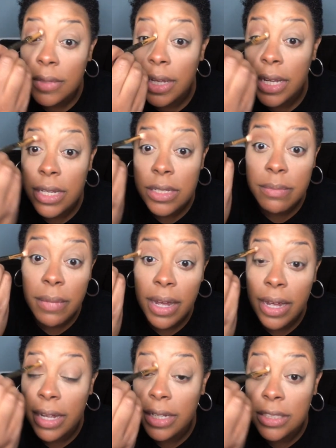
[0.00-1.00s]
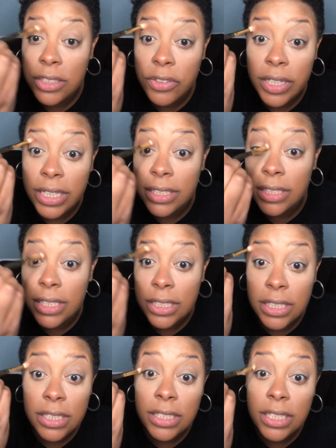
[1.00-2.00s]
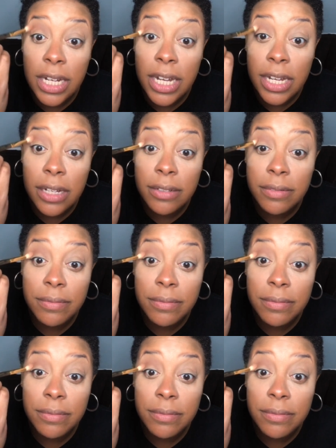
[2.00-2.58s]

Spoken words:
as my transition shade.